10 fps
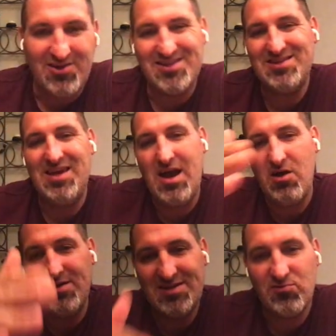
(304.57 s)
You can see
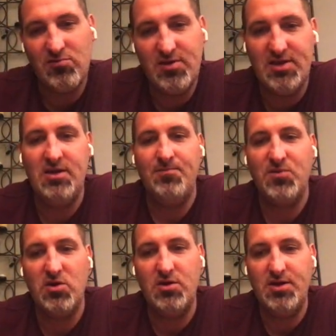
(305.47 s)
how it's really
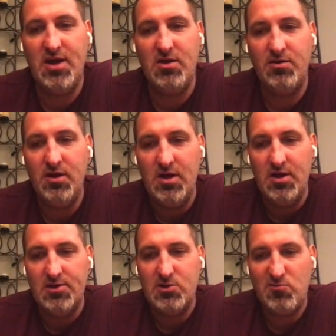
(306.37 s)
gone down
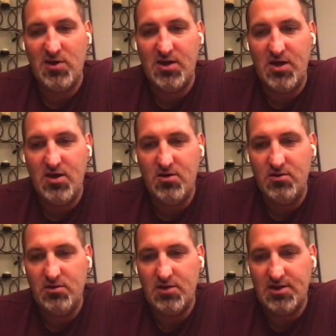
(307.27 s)
to right now.
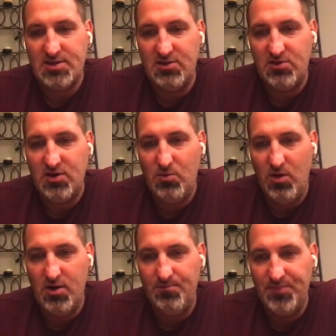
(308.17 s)
Look at
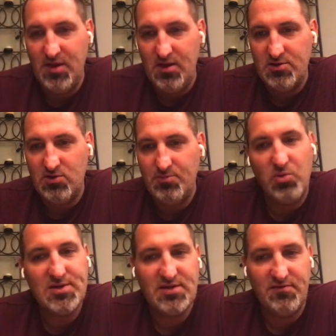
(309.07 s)
1031, it's only
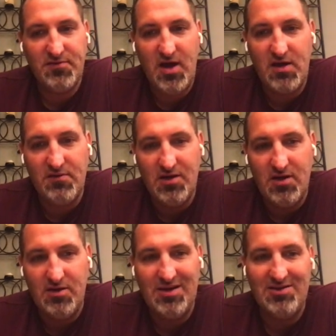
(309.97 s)
0.75.
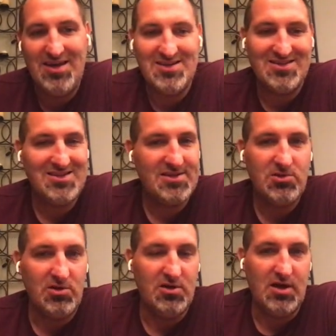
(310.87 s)
Now, yes, there's
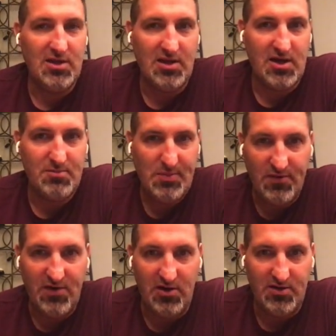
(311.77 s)
still a lot of
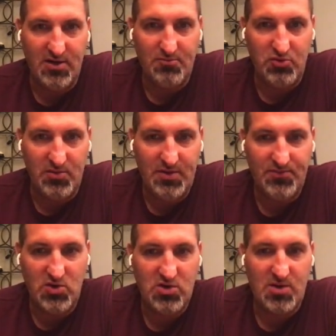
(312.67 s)
people filing
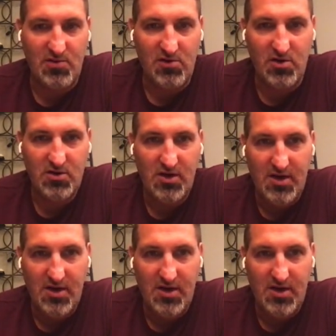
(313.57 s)
unemployment. Don't get me wrong,